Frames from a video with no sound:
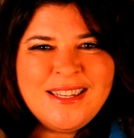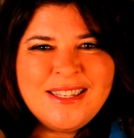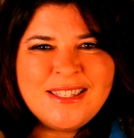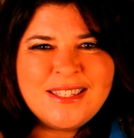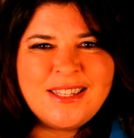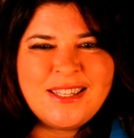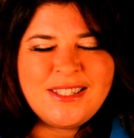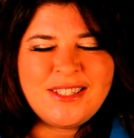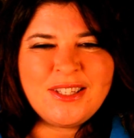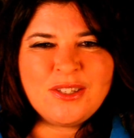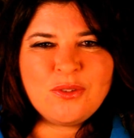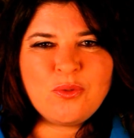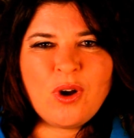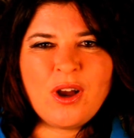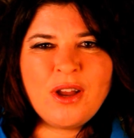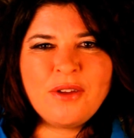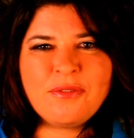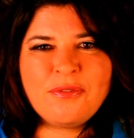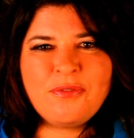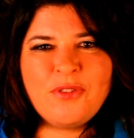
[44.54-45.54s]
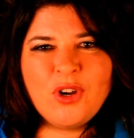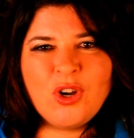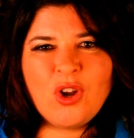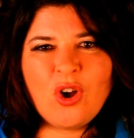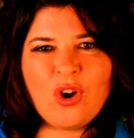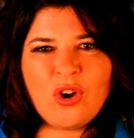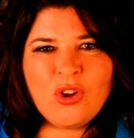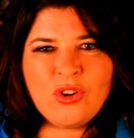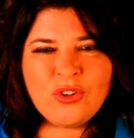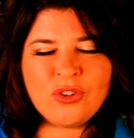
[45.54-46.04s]
So this is quite full
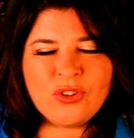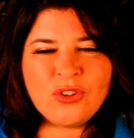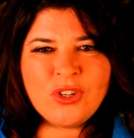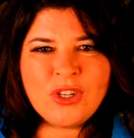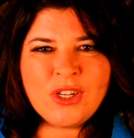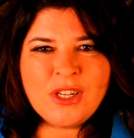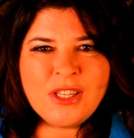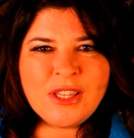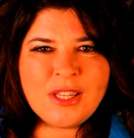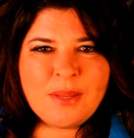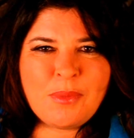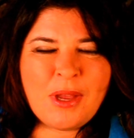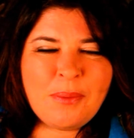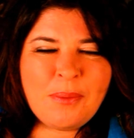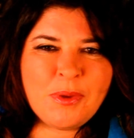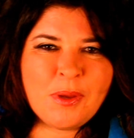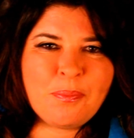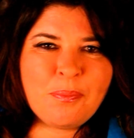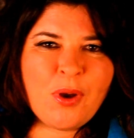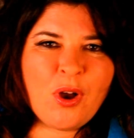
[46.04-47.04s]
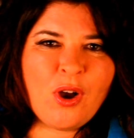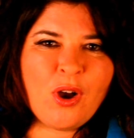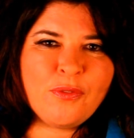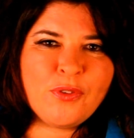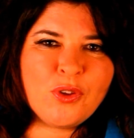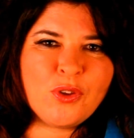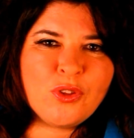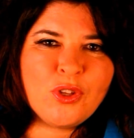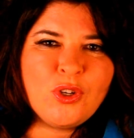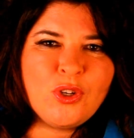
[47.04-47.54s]
on. There may be a part
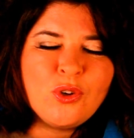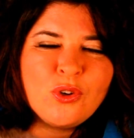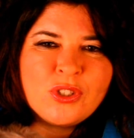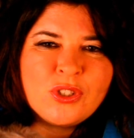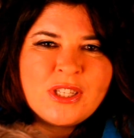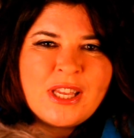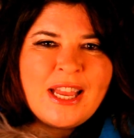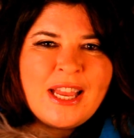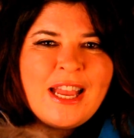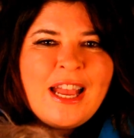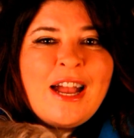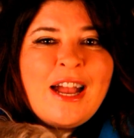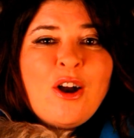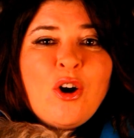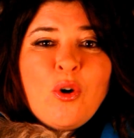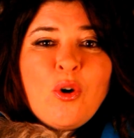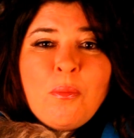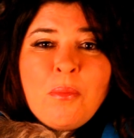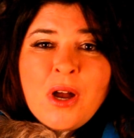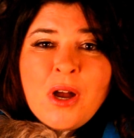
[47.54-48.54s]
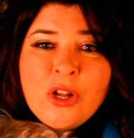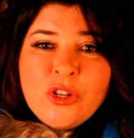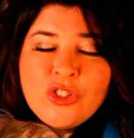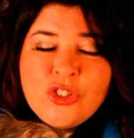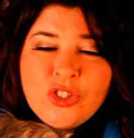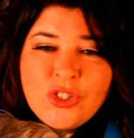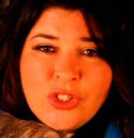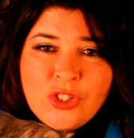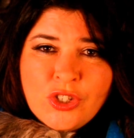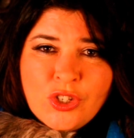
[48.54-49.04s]
of you that looks at how
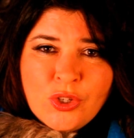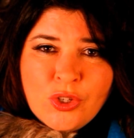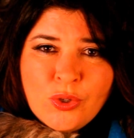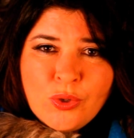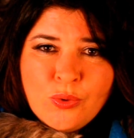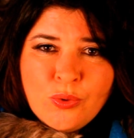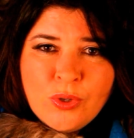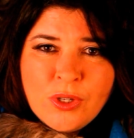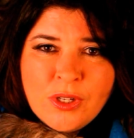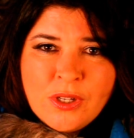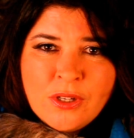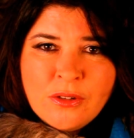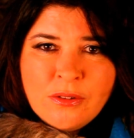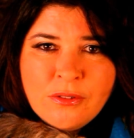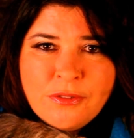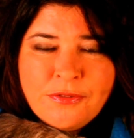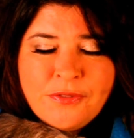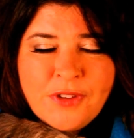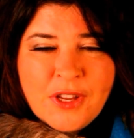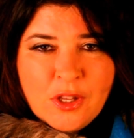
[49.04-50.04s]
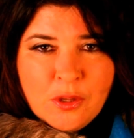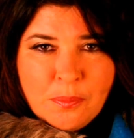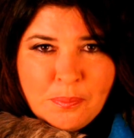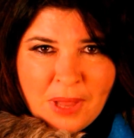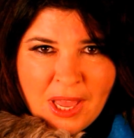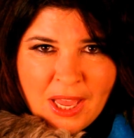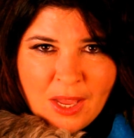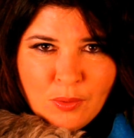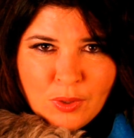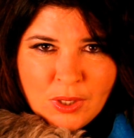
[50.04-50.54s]
much you feel
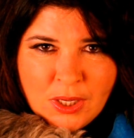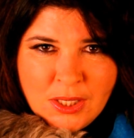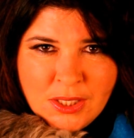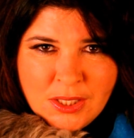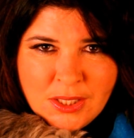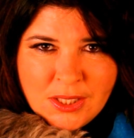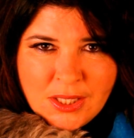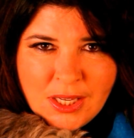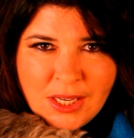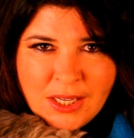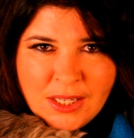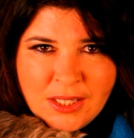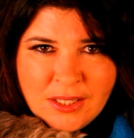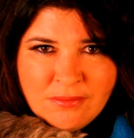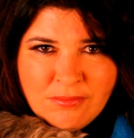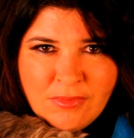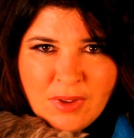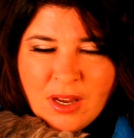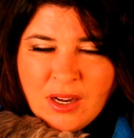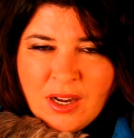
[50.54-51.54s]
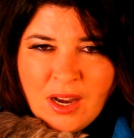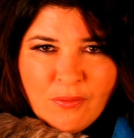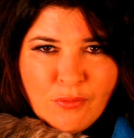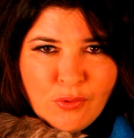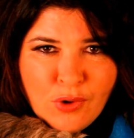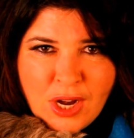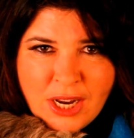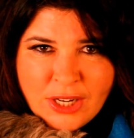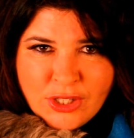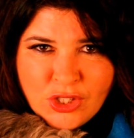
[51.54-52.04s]
powerless in a love
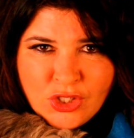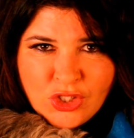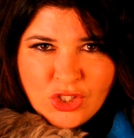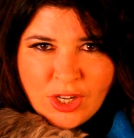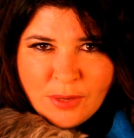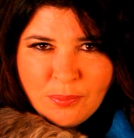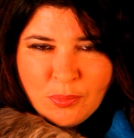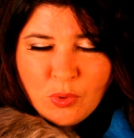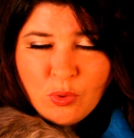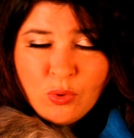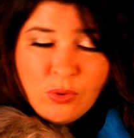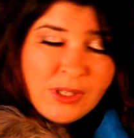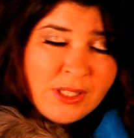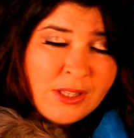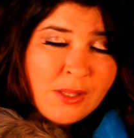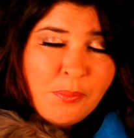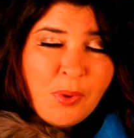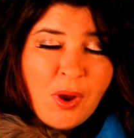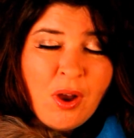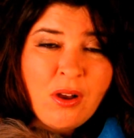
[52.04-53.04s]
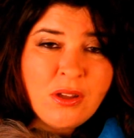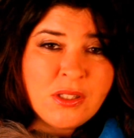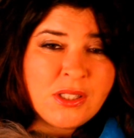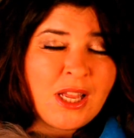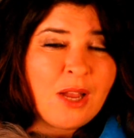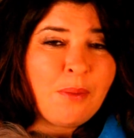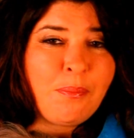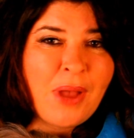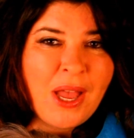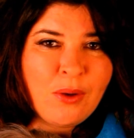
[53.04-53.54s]
relationship or in the past,
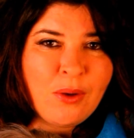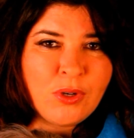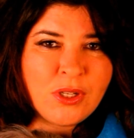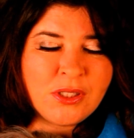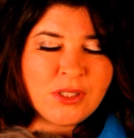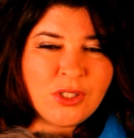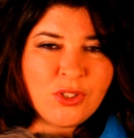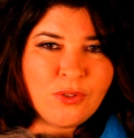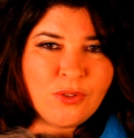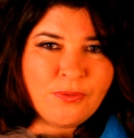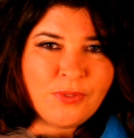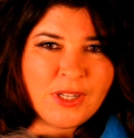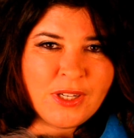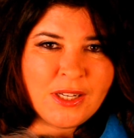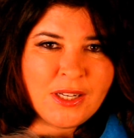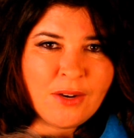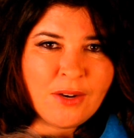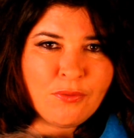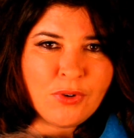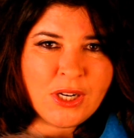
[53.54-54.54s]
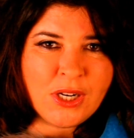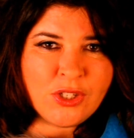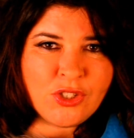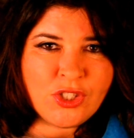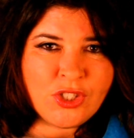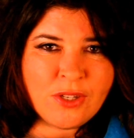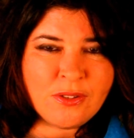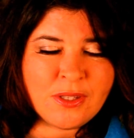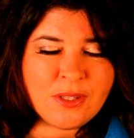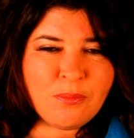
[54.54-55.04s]
how powerless did you feel in love
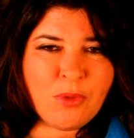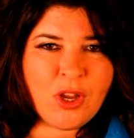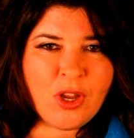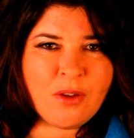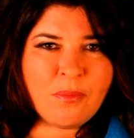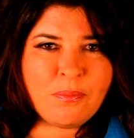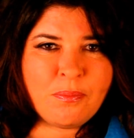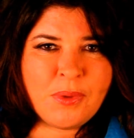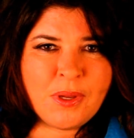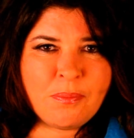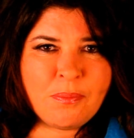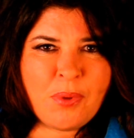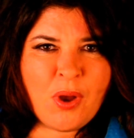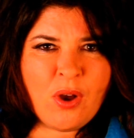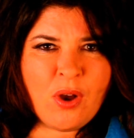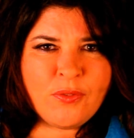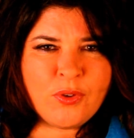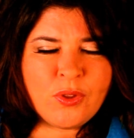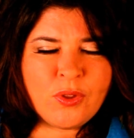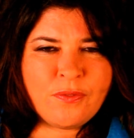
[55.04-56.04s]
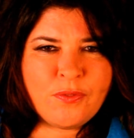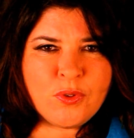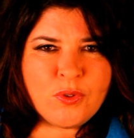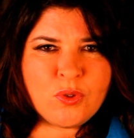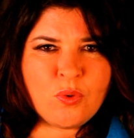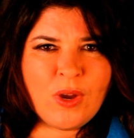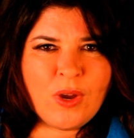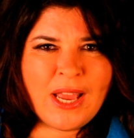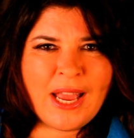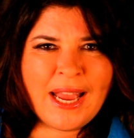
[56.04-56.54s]
relationships? There might be a part of you that
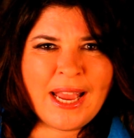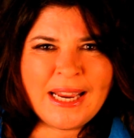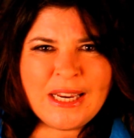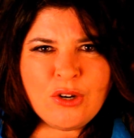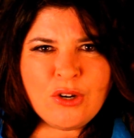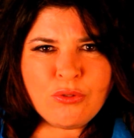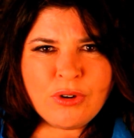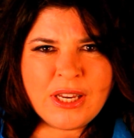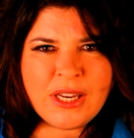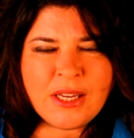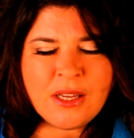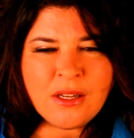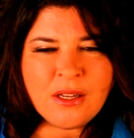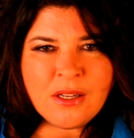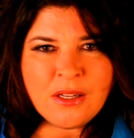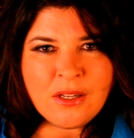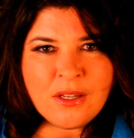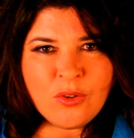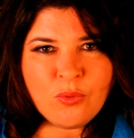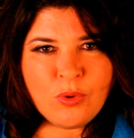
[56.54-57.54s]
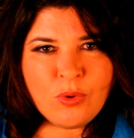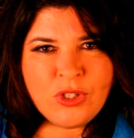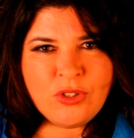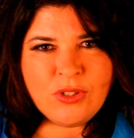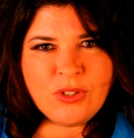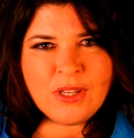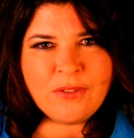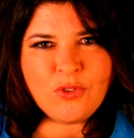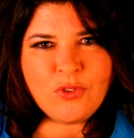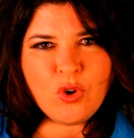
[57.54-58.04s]
feels quite angry when
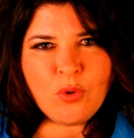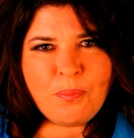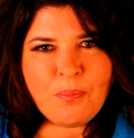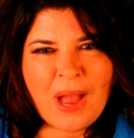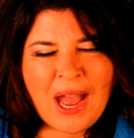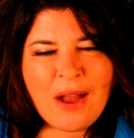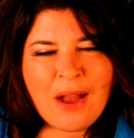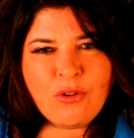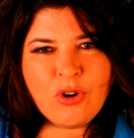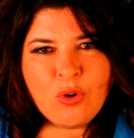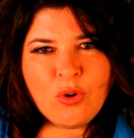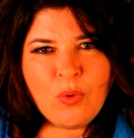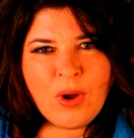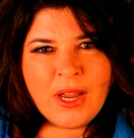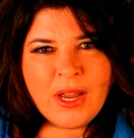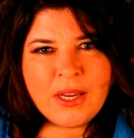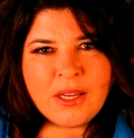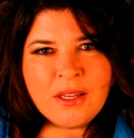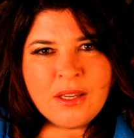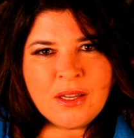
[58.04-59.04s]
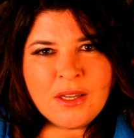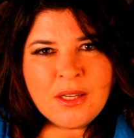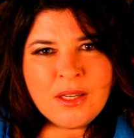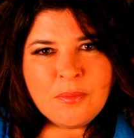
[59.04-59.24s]
you give your power away.